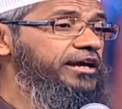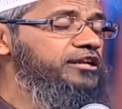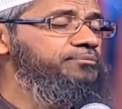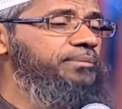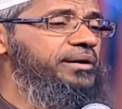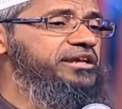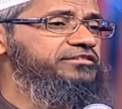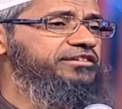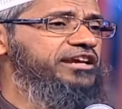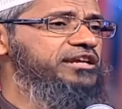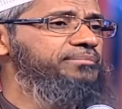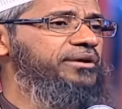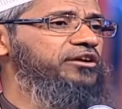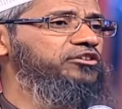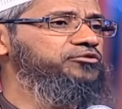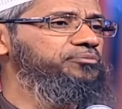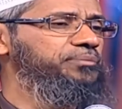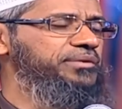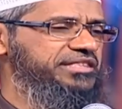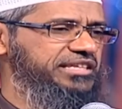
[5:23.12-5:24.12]
it's mentioned in
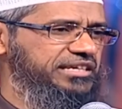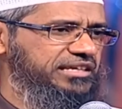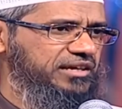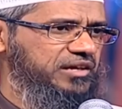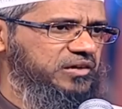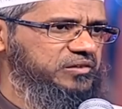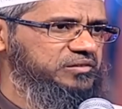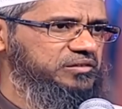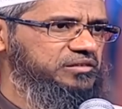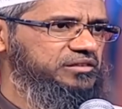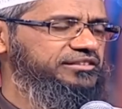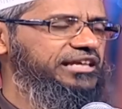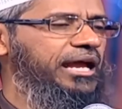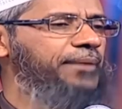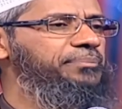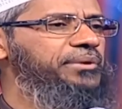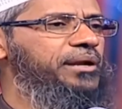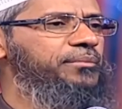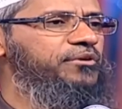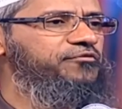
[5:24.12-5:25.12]
Manusmiti,
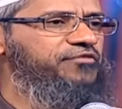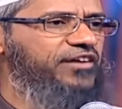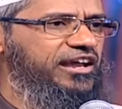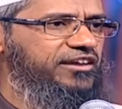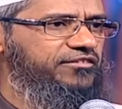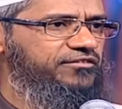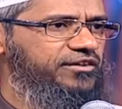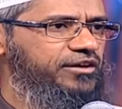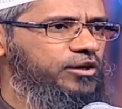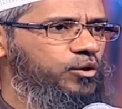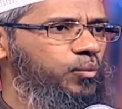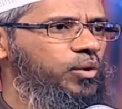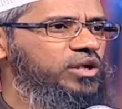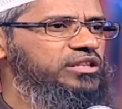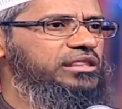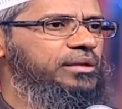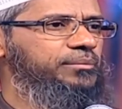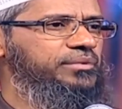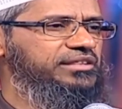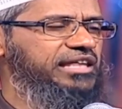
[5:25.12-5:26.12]
chapter number five,
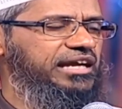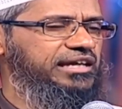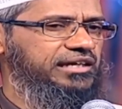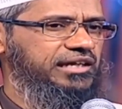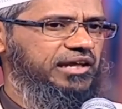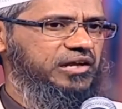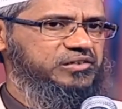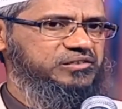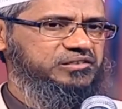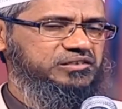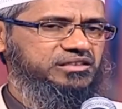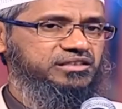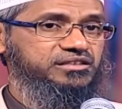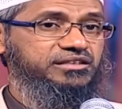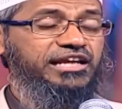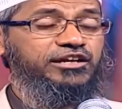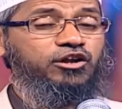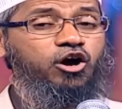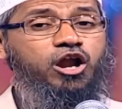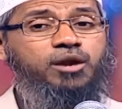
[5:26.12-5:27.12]
verse number thirty,
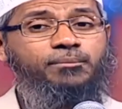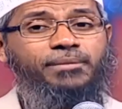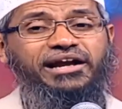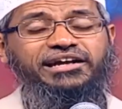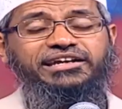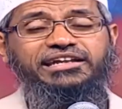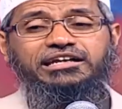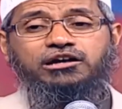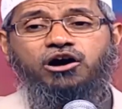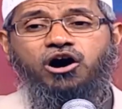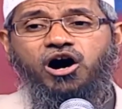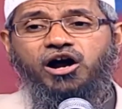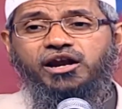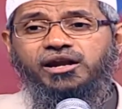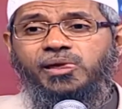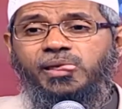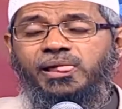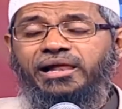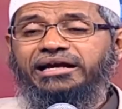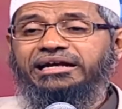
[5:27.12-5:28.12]
that Almighty
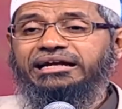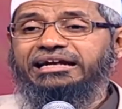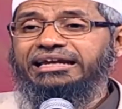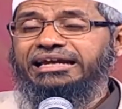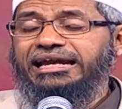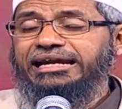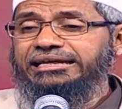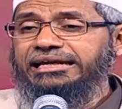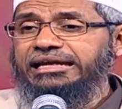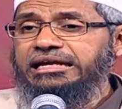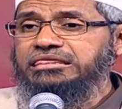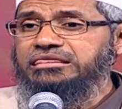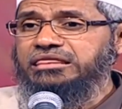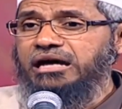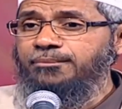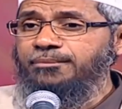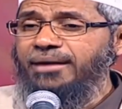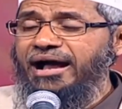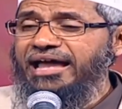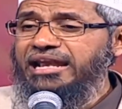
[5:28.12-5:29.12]
God created
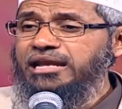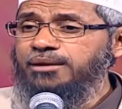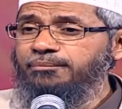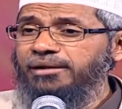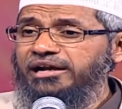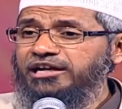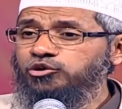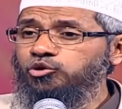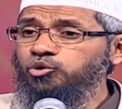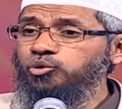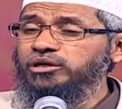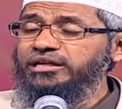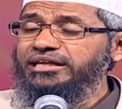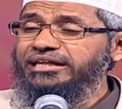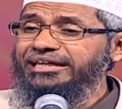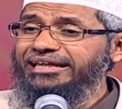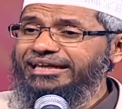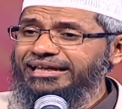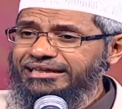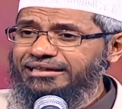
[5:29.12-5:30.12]
some animals to
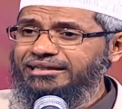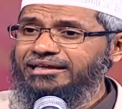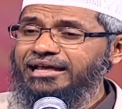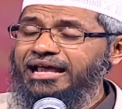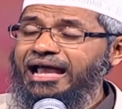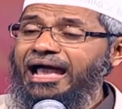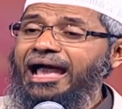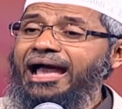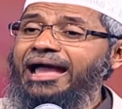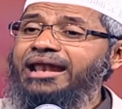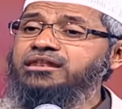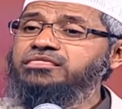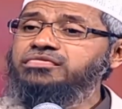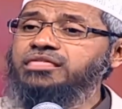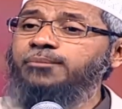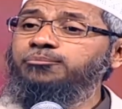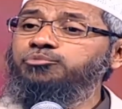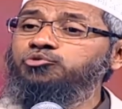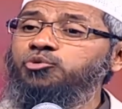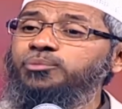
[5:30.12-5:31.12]
eat and
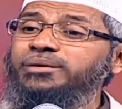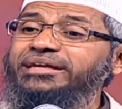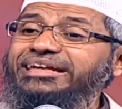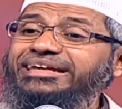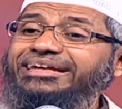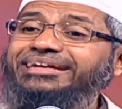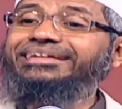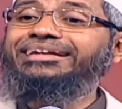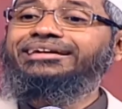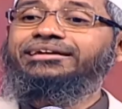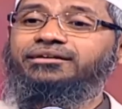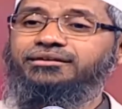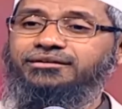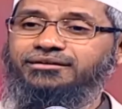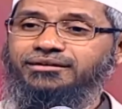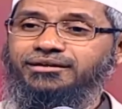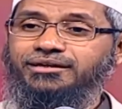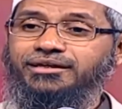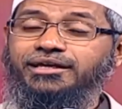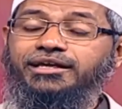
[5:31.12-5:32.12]
some to be eaten.
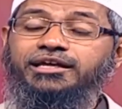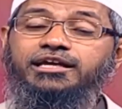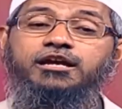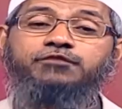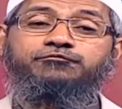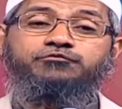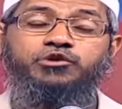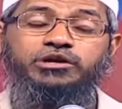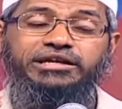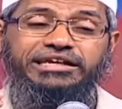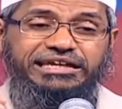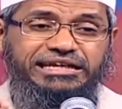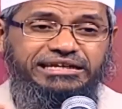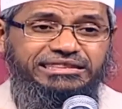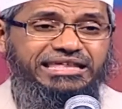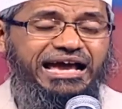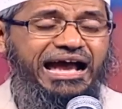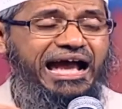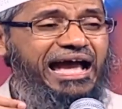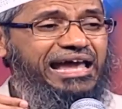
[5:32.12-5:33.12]
If you
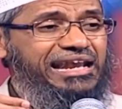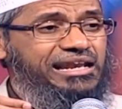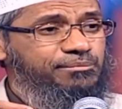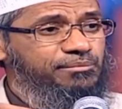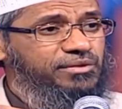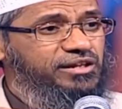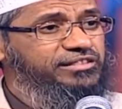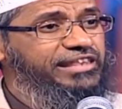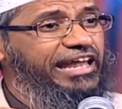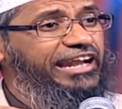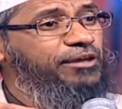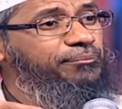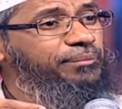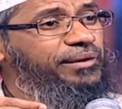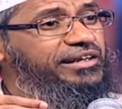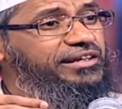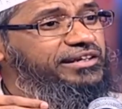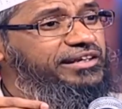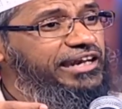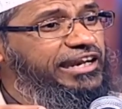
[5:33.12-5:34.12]
eat the animals that
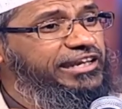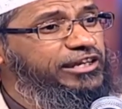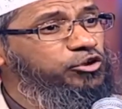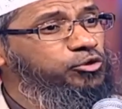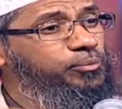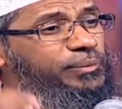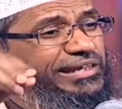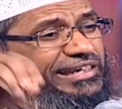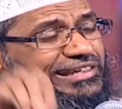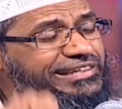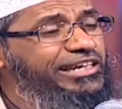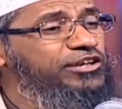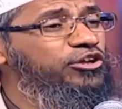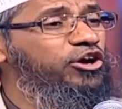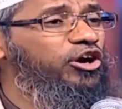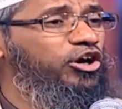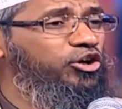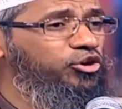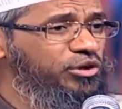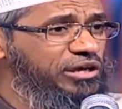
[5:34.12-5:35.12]
have been created to be
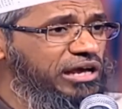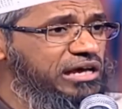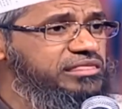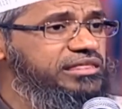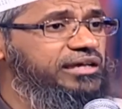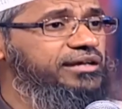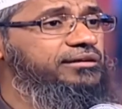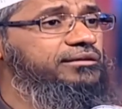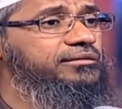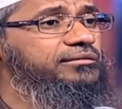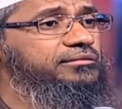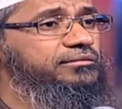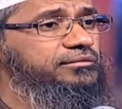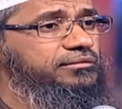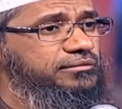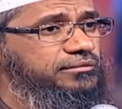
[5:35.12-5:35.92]
eaten, you're not doing a sin.